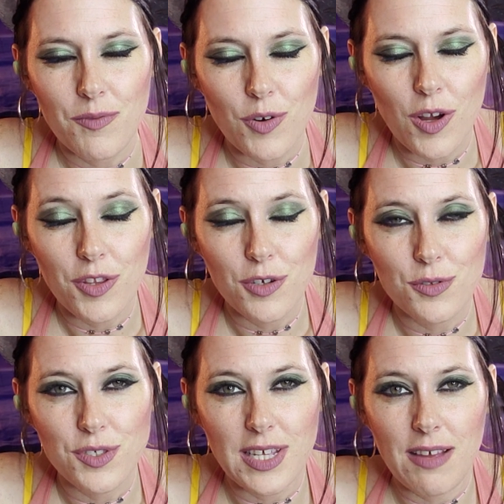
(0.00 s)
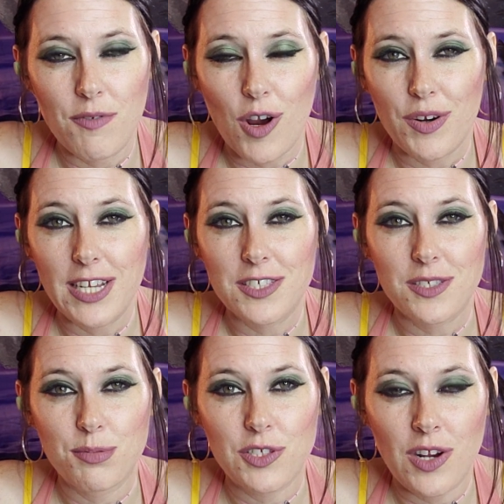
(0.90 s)
For all those who have already
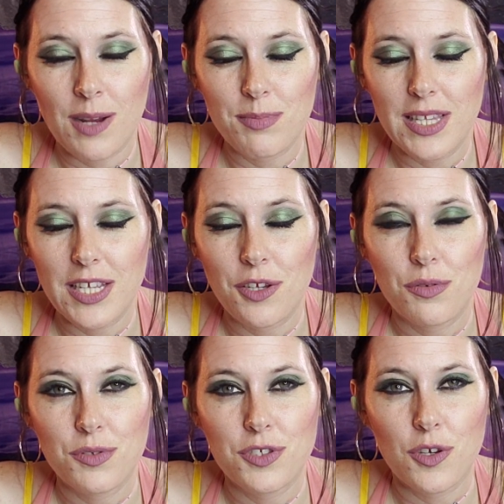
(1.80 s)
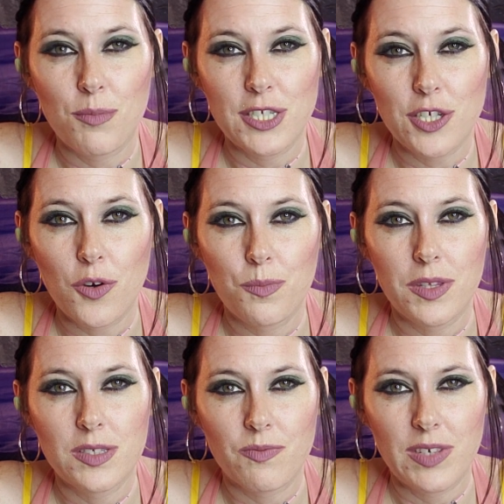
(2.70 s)
subscribed, thank you so much. I hope
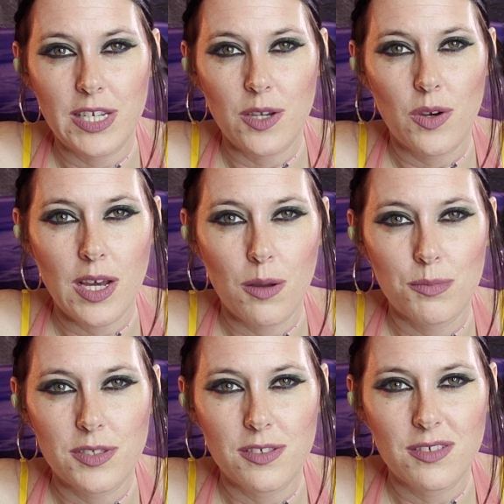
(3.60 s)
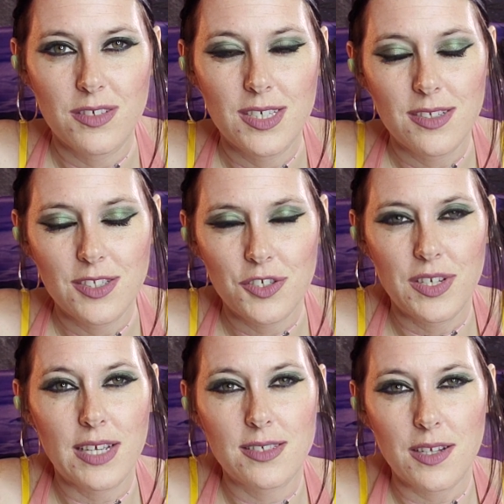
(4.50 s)
this video helps. Till
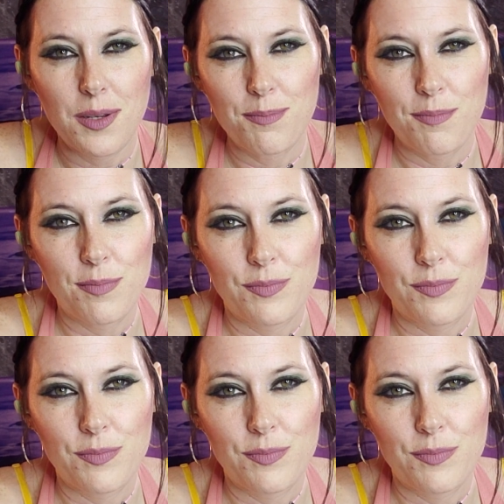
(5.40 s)
next time.